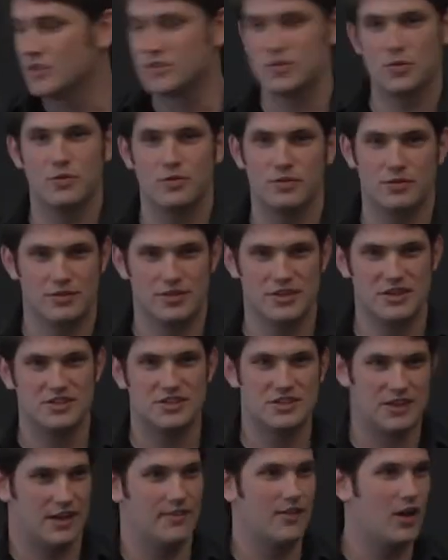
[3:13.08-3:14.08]
So
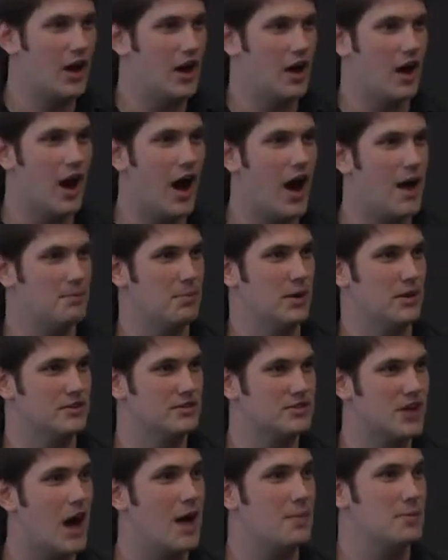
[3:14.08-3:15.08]
this is kind of a hot
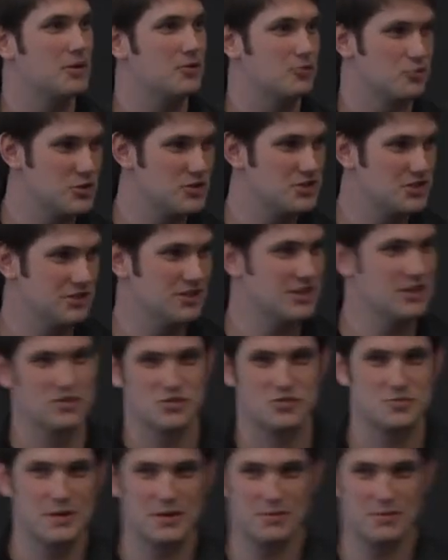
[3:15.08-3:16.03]
button topic recently. There's